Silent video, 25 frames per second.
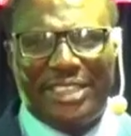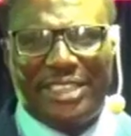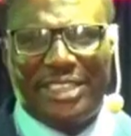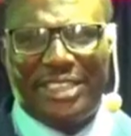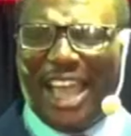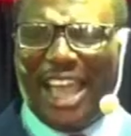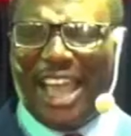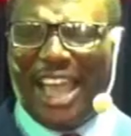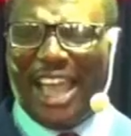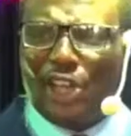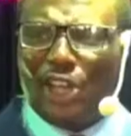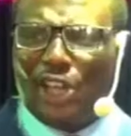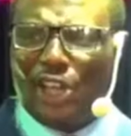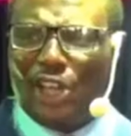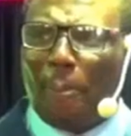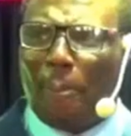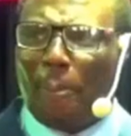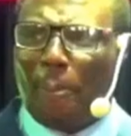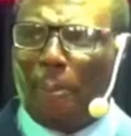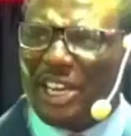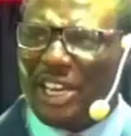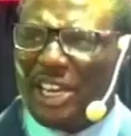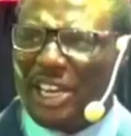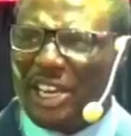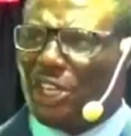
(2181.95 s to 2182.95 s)
oppression
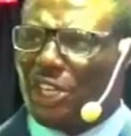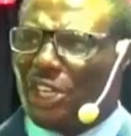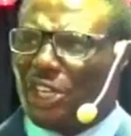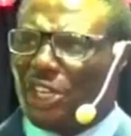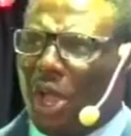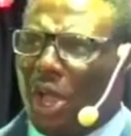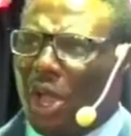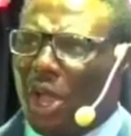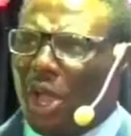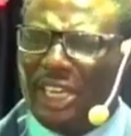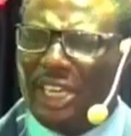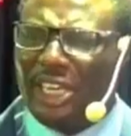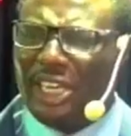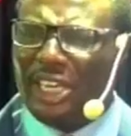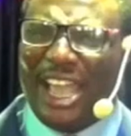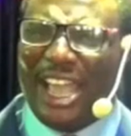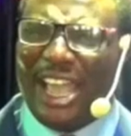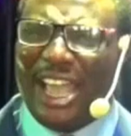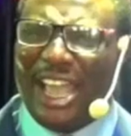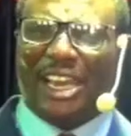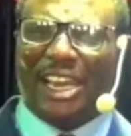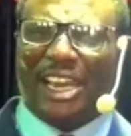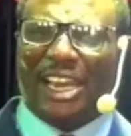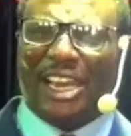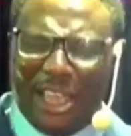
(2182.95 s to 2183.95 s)
going on in any
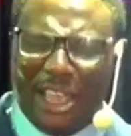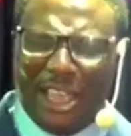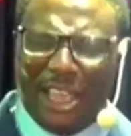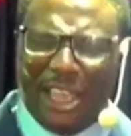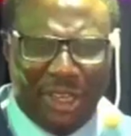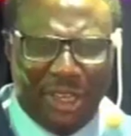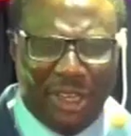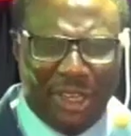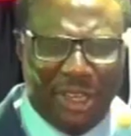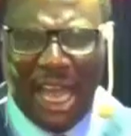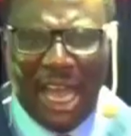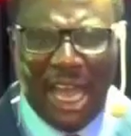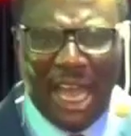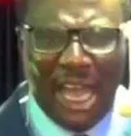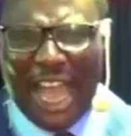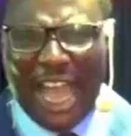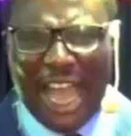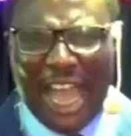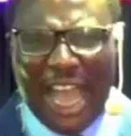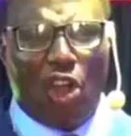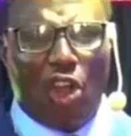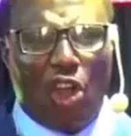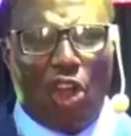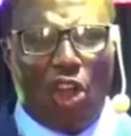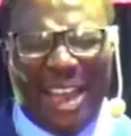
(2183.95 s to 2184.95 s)
life, I
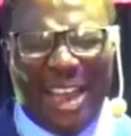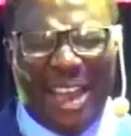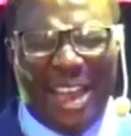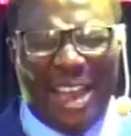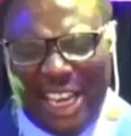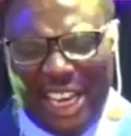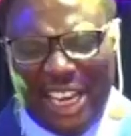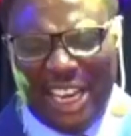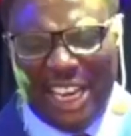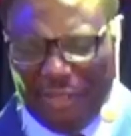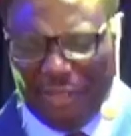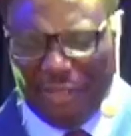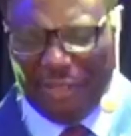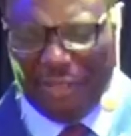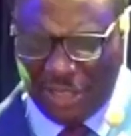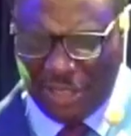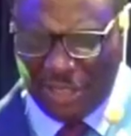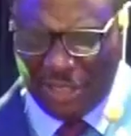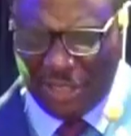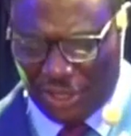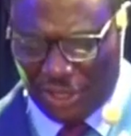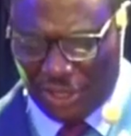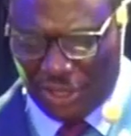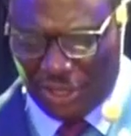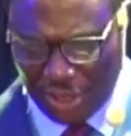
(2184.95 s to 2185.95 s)
command deliverance
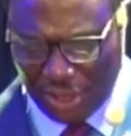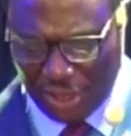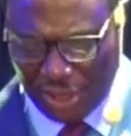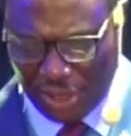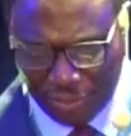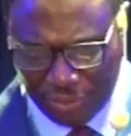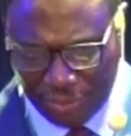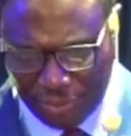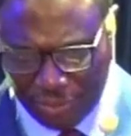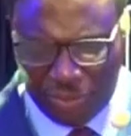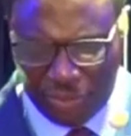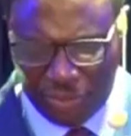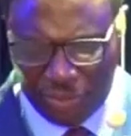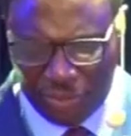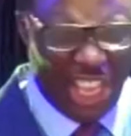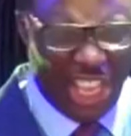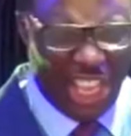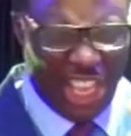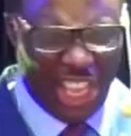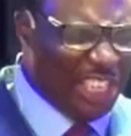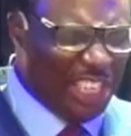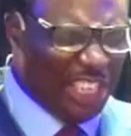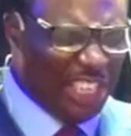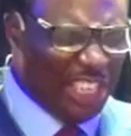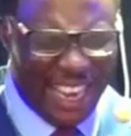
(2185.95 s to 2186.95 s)
in the
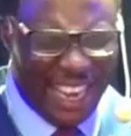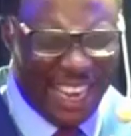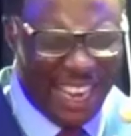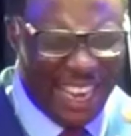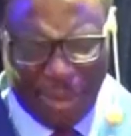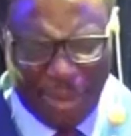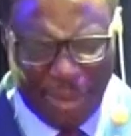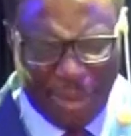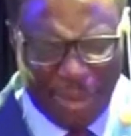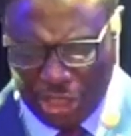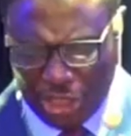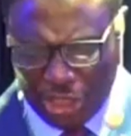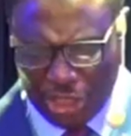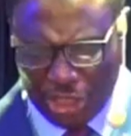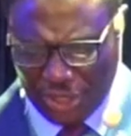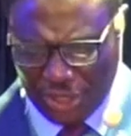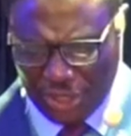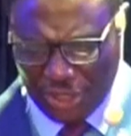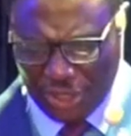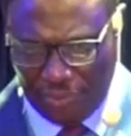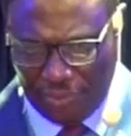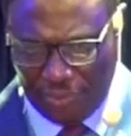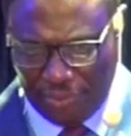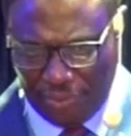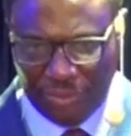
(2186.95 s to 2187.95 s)
name of Jesus.
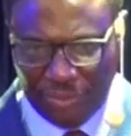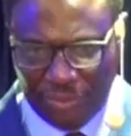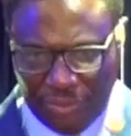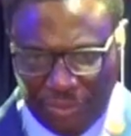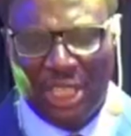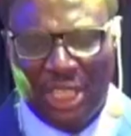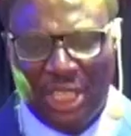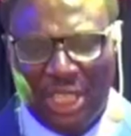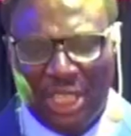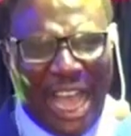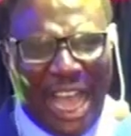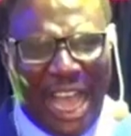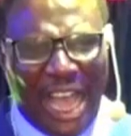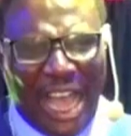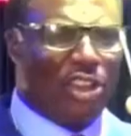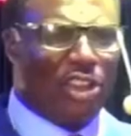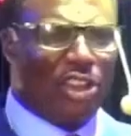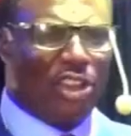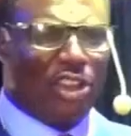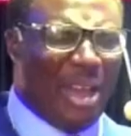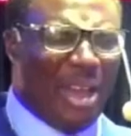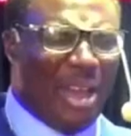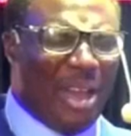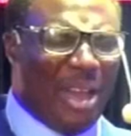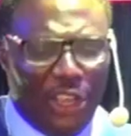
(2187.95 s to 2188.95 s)
I command
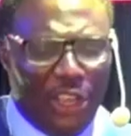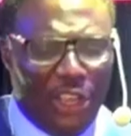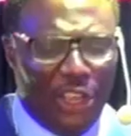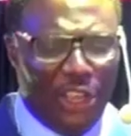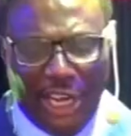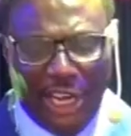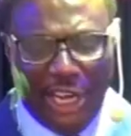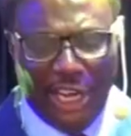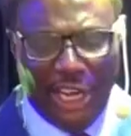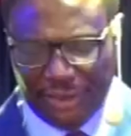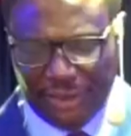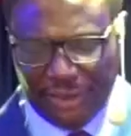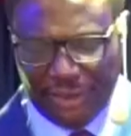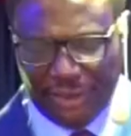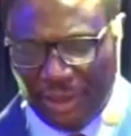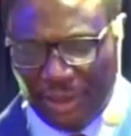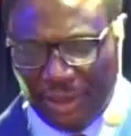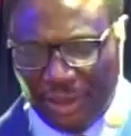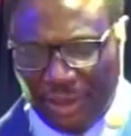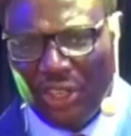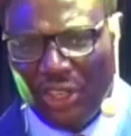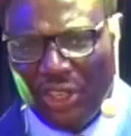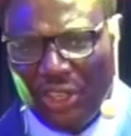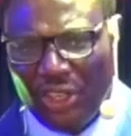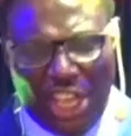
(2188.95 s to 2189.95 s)
healing
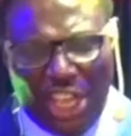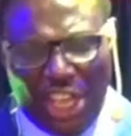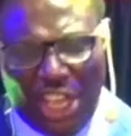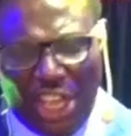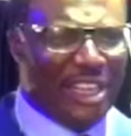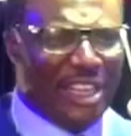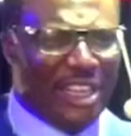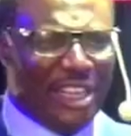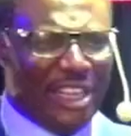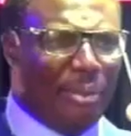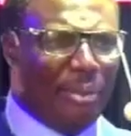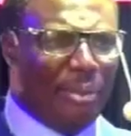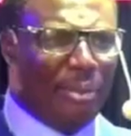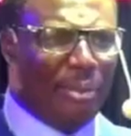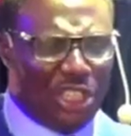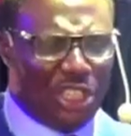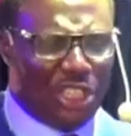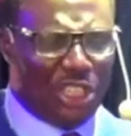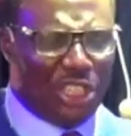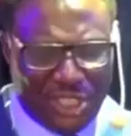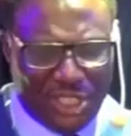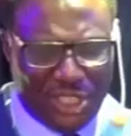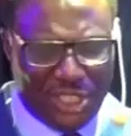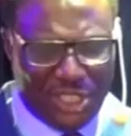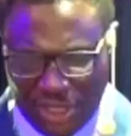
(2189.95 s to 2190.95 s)
in the name of
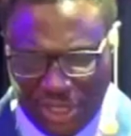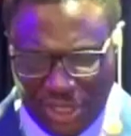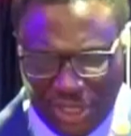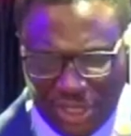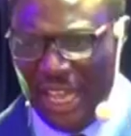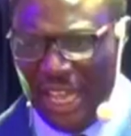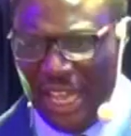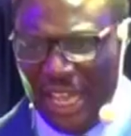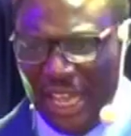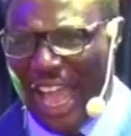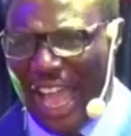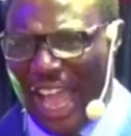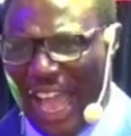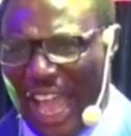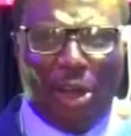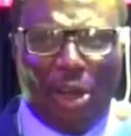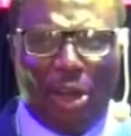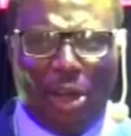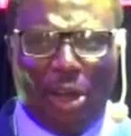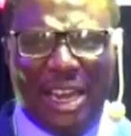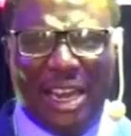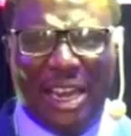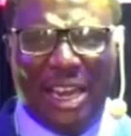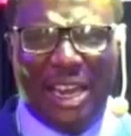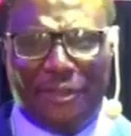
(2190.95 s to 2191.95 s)
Jesus. I command
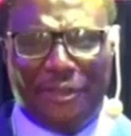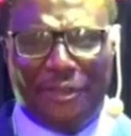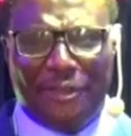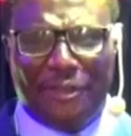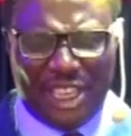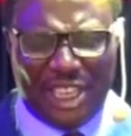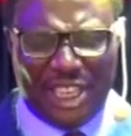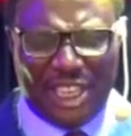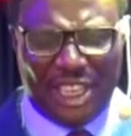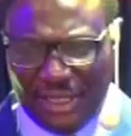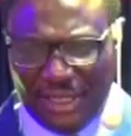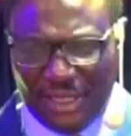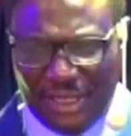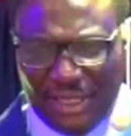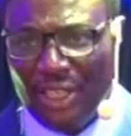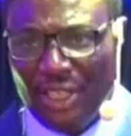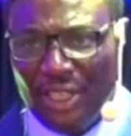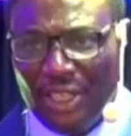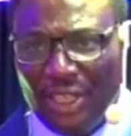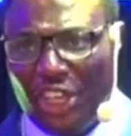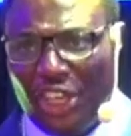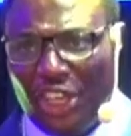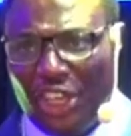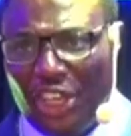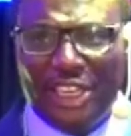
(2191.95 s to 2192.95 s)
lifting in
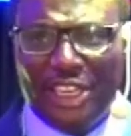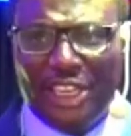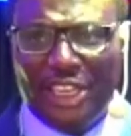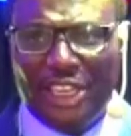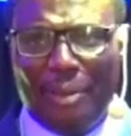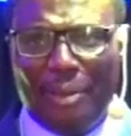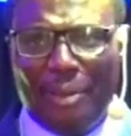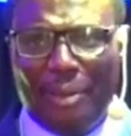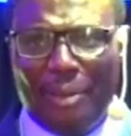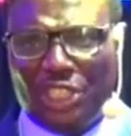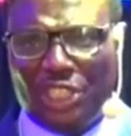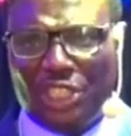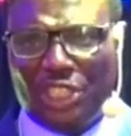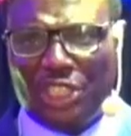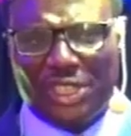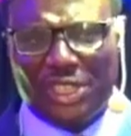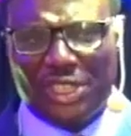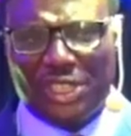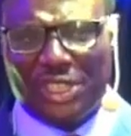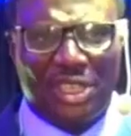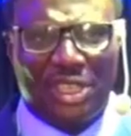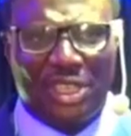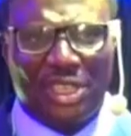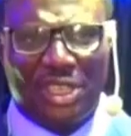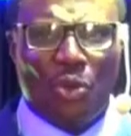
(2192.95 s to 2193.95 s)
the name of Jesus.
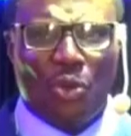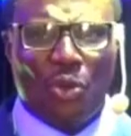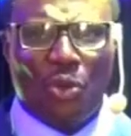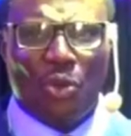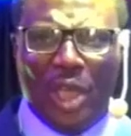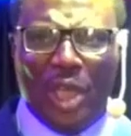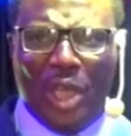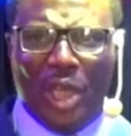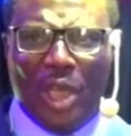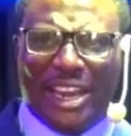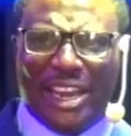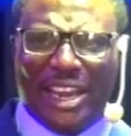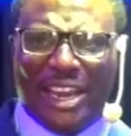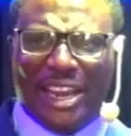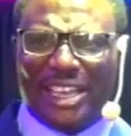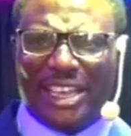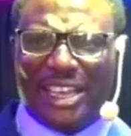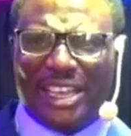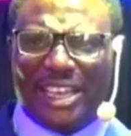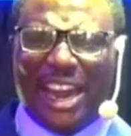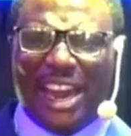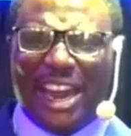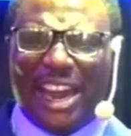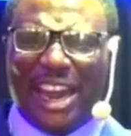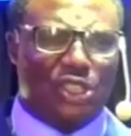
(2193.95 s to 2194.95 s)
Where they say there is
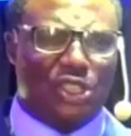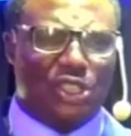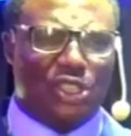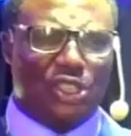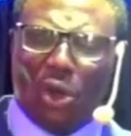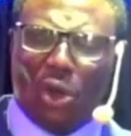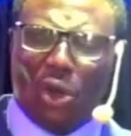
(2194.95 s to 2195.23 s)
no way,